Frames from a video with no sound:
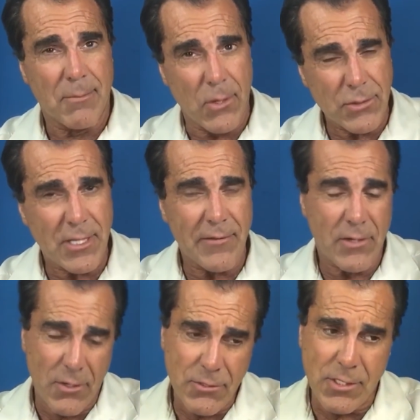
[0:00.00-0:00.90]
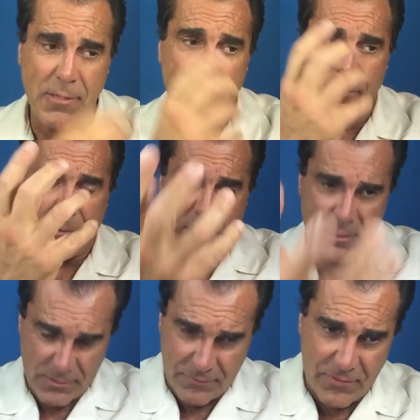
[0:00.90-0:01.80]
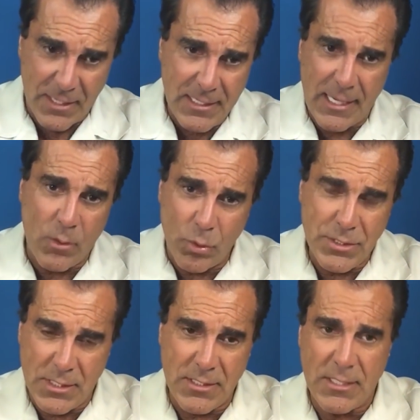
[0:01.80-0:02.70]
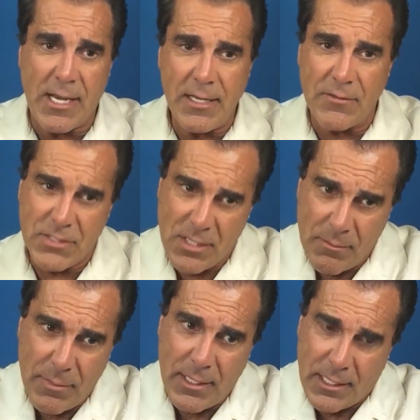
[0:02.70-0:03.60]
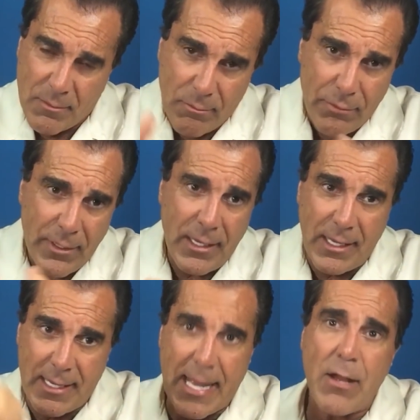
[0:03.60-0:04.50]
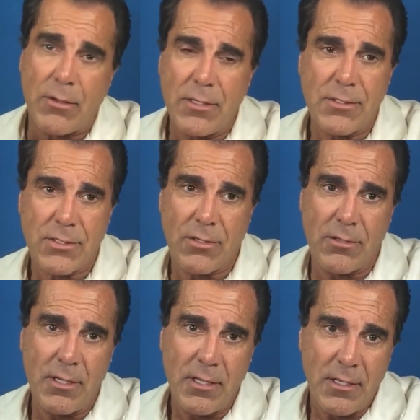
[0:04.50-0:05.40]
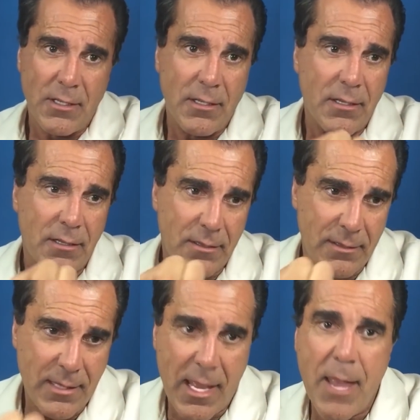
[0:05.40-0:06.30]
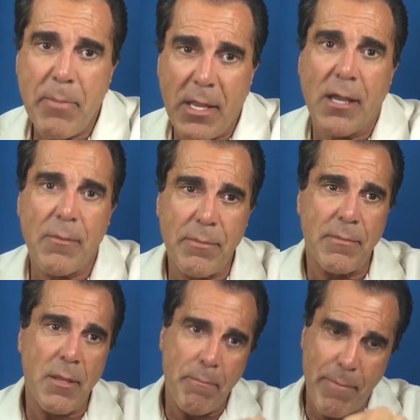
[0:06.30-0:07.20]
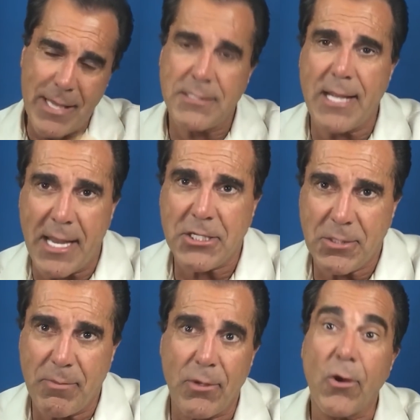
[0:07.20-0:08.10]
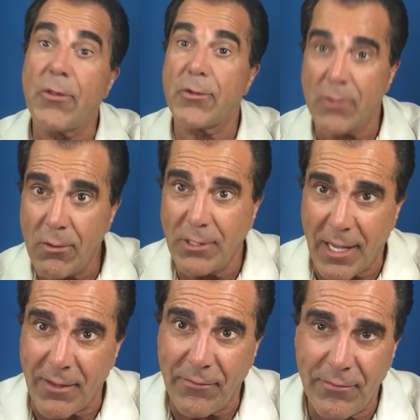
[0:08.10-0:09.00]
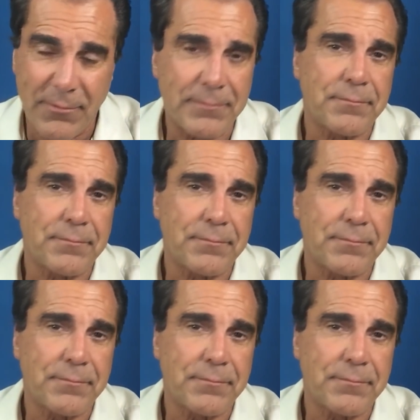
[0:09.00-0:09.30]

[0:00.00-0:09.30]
Most life coaching is finding out what's inside of somebody and bringing it out so they become the best expert on their own life,